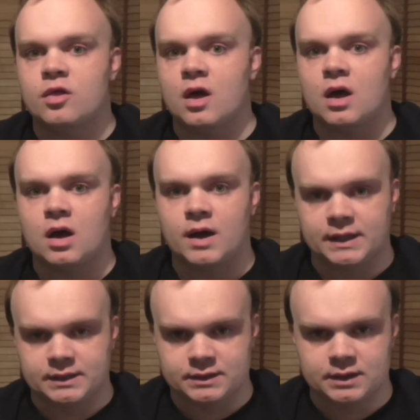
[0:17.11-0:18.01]
The
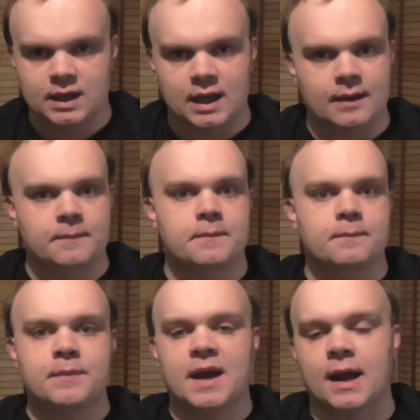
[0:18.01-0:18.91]
Heist
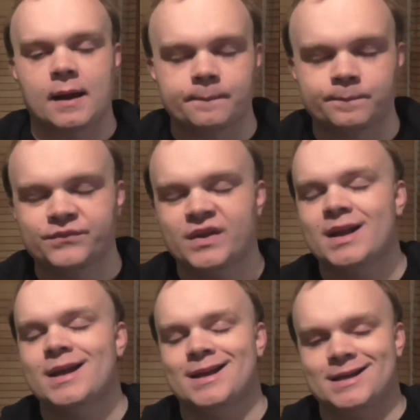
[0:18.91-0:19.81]
Campaign.
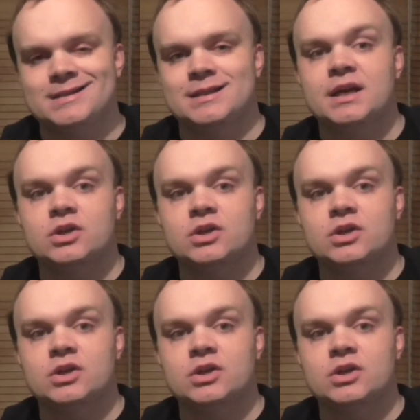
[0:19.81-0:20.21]
Here's the